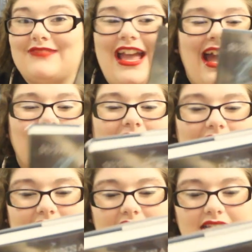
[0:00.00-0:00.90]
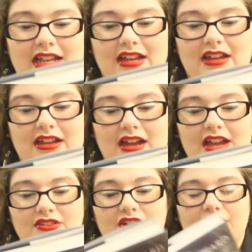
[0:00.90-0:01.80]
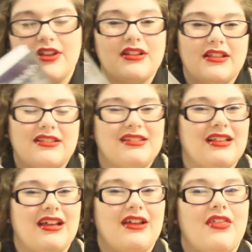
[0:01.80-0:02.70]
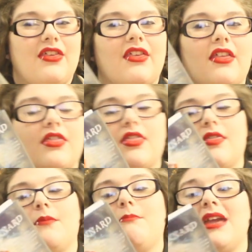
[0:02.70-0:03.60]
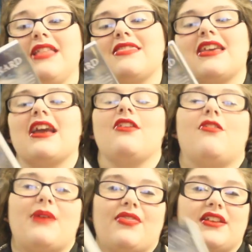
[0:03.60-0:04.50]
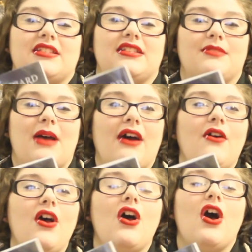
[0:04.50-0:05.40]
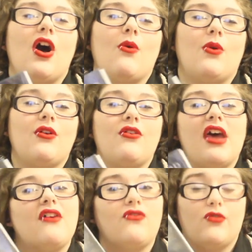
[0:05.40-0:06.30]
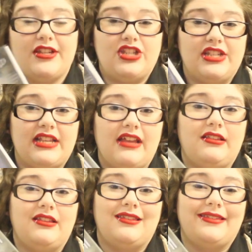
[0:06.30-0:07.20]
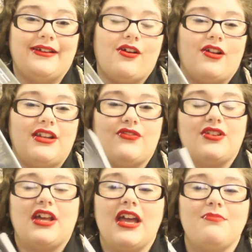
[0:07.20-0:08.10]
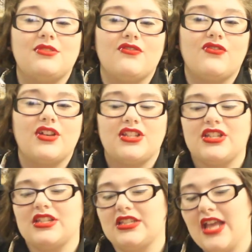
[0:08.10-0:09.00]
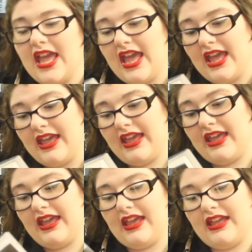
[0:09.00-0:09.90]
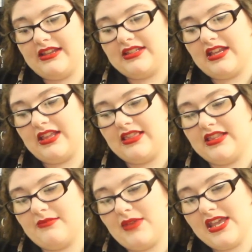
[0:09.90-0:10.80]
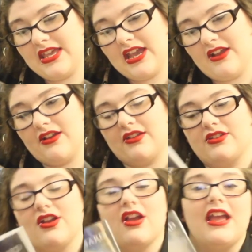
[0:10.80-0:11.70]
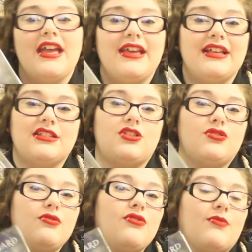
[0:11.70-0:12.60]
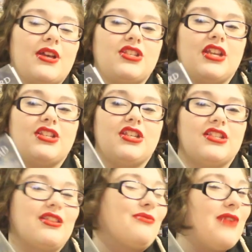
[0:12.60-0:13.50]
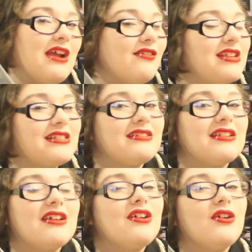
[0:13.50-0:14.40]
I had to get this. I know that the main thing I know about this is about a world of witches, and there are different types of witches, and the main character is a truth witch, and she's the rarest